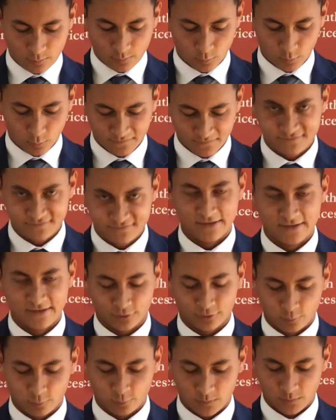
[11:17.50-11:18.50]
One of his
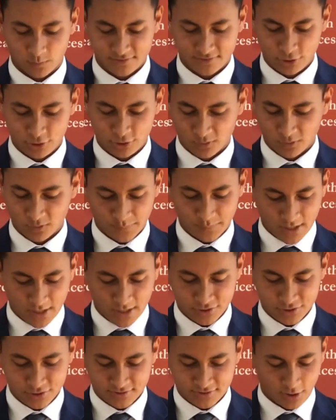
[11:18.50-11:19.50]
favorite quotes, "Too much
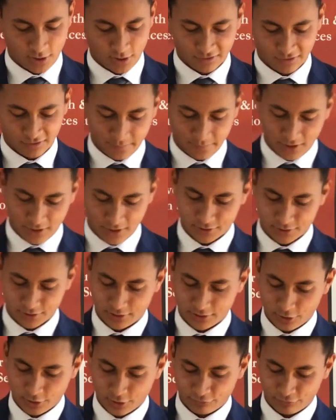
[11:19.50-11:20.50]
passion is not enough passion,"
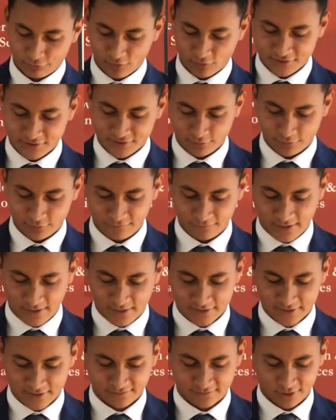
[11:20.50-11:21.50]
runs through the
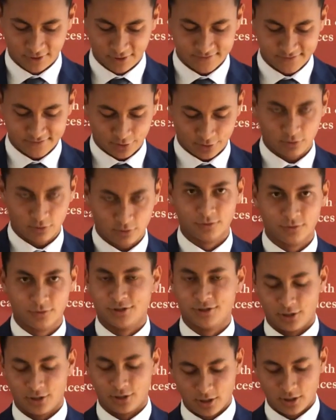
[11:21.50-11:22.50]
veins of the Youth Center
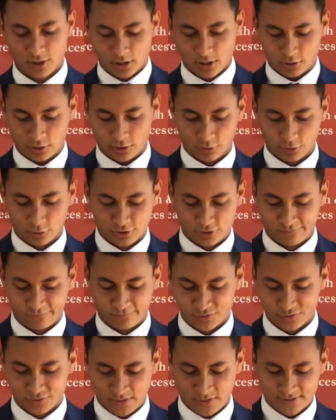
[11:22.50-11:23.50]
culture, a culture of
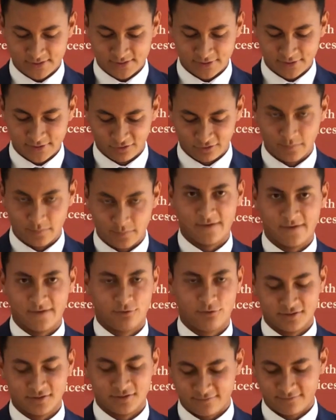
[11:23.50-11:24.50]
which we intend to live by
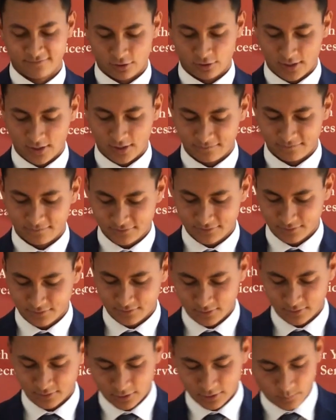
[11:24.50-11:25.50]
for the rest of our lives.
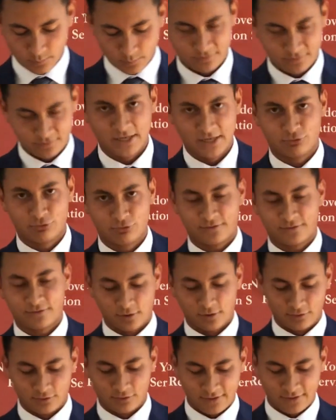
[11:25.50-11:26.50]
We thank Rick
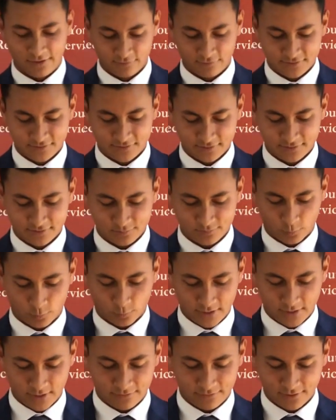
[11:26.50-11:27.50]
for all the life lessons,
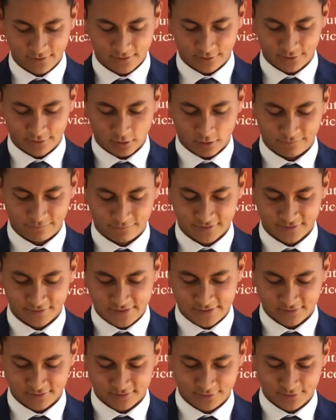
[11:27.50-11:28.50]
work ethic, and confidence
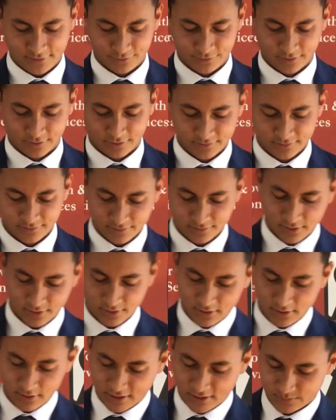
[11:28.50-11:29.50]
he's instilled in us,
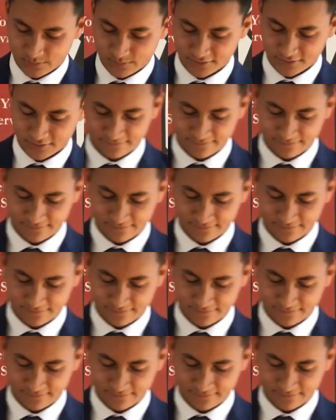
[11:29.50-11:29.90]
as well as